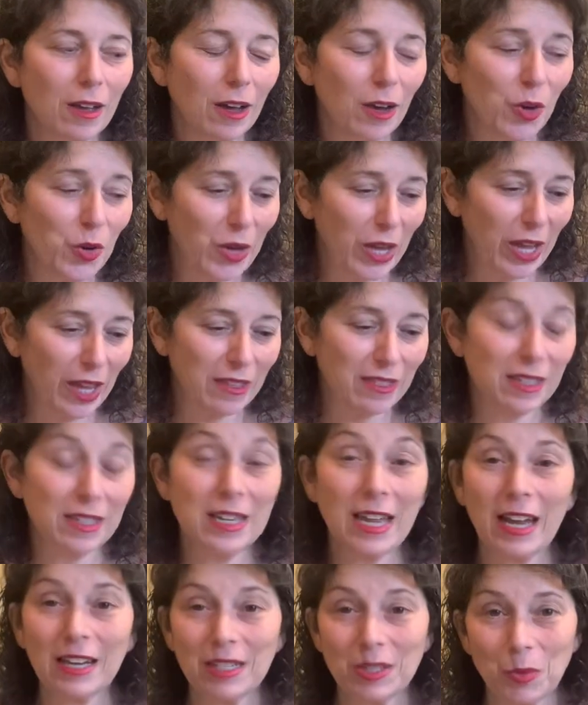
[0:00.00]
Okay, the
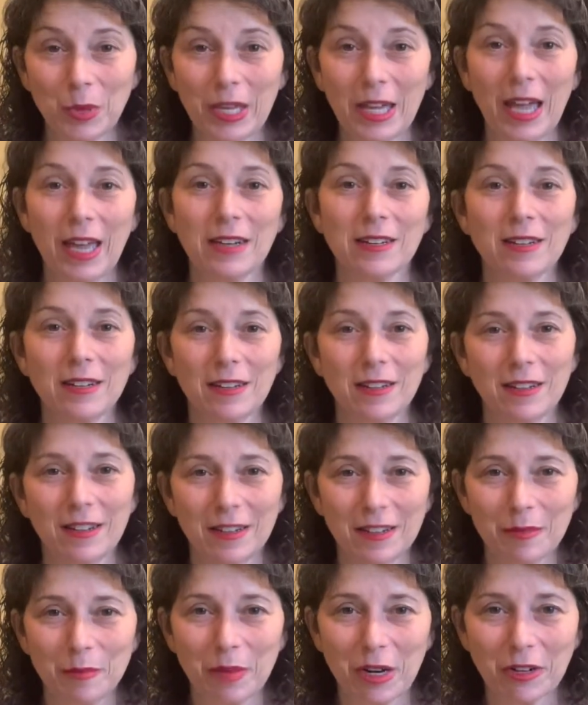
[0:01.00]
next weekend,
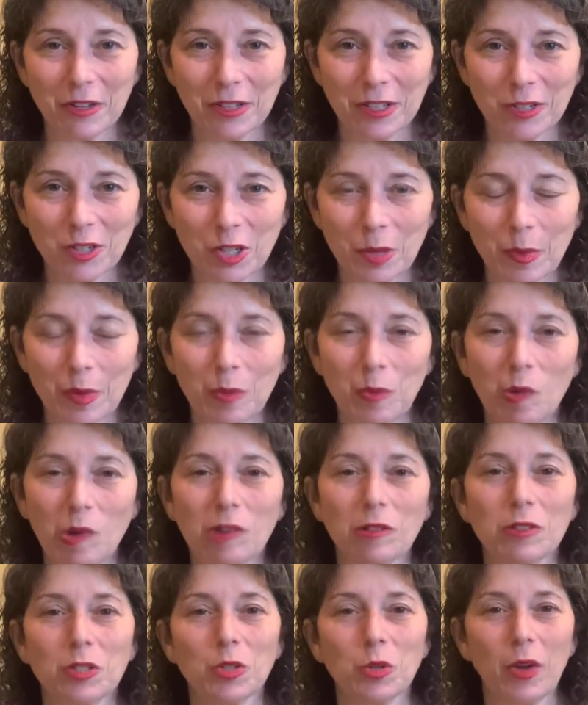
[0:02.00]
Maryland Sheep and Wool.
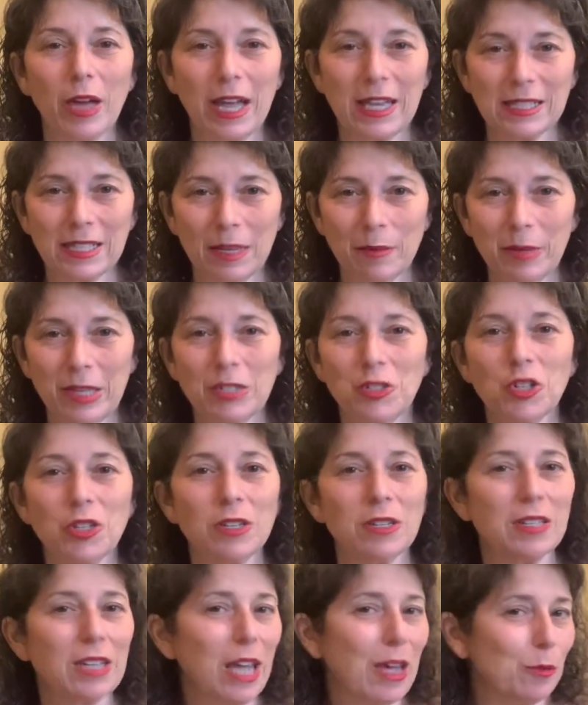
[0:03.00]
So as I
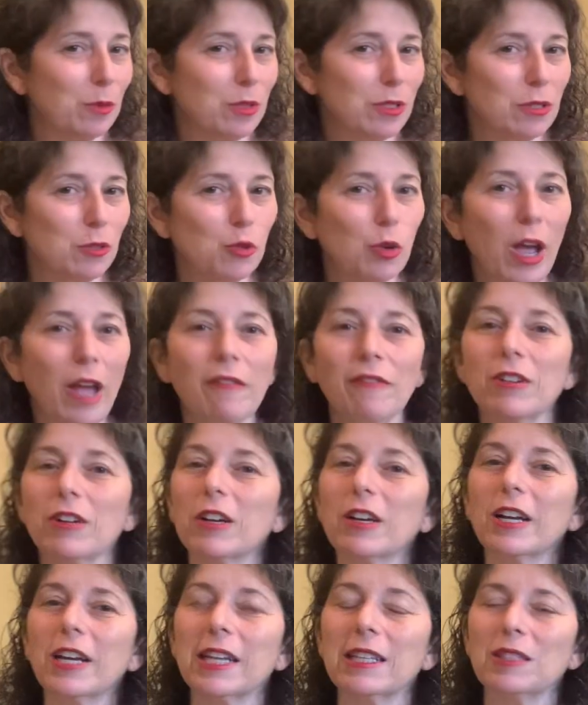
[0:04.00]
mentioned, I was the
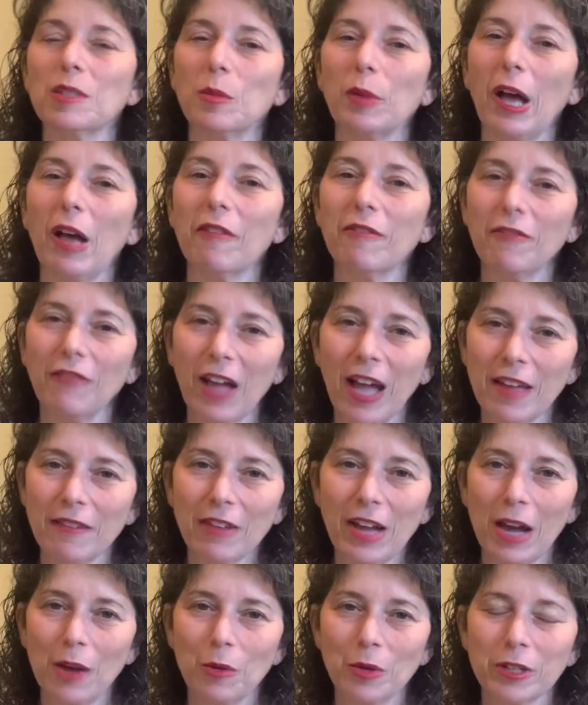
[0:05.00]
driver. It's about 5
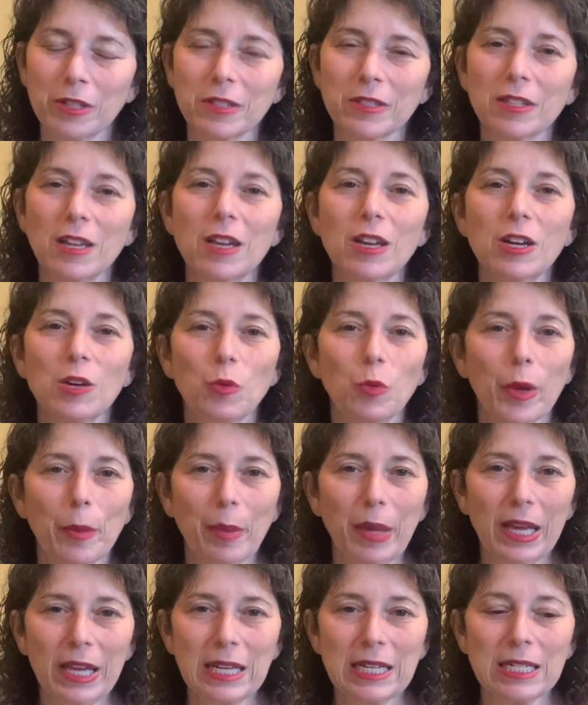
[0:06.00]
hours. We
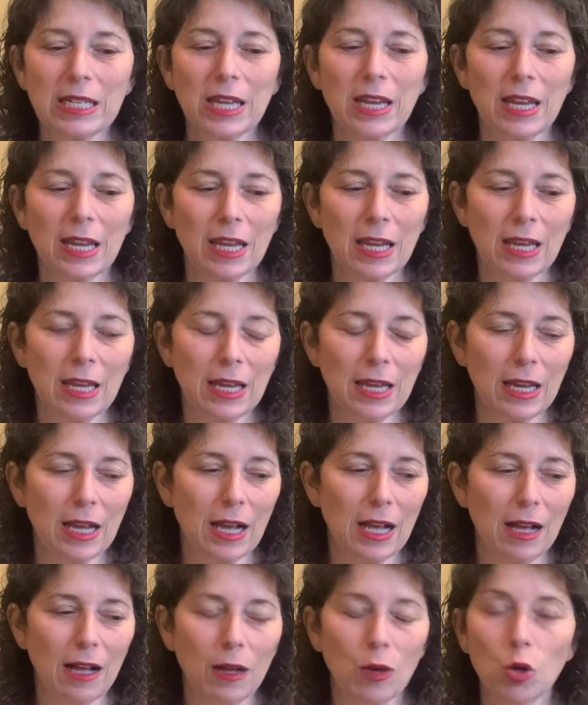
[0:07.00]
picked a
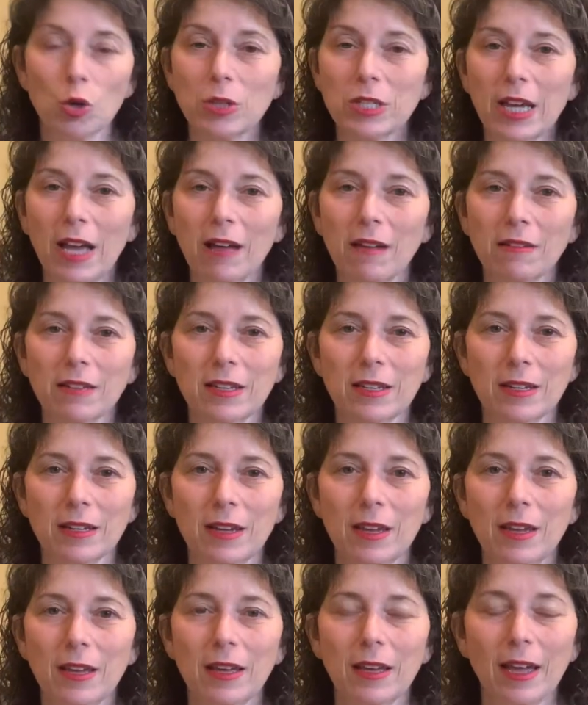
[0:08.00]
hotel in
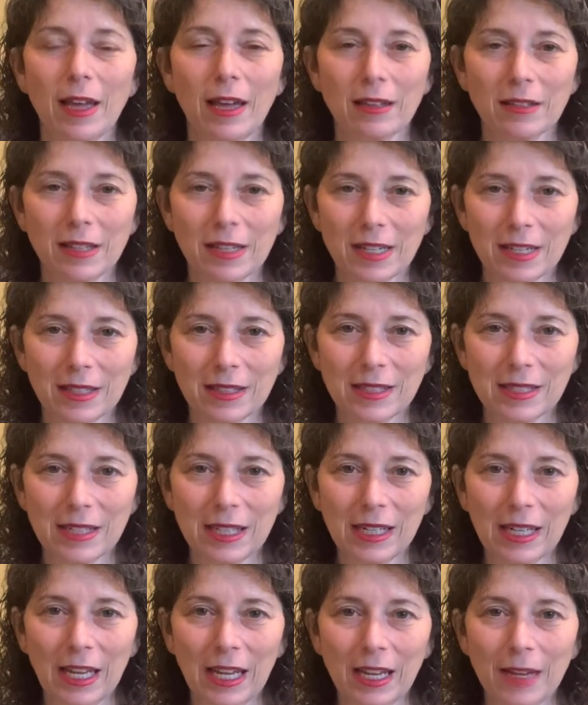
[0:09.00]
Ellicott
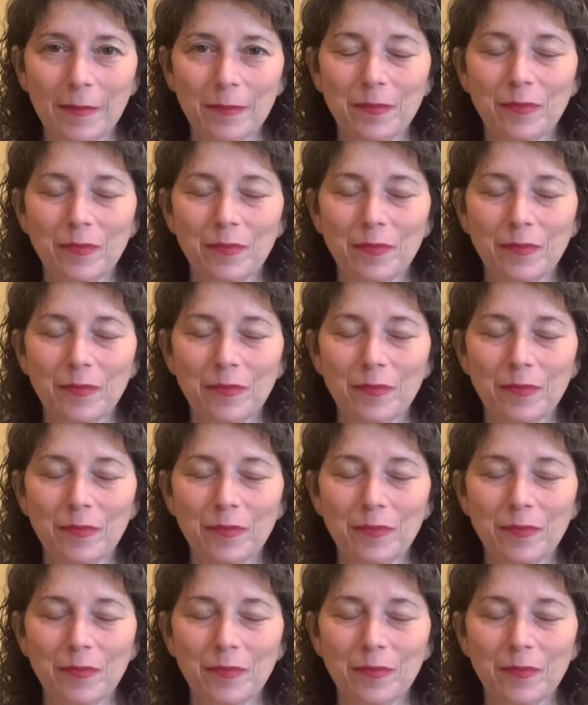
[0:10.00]
City,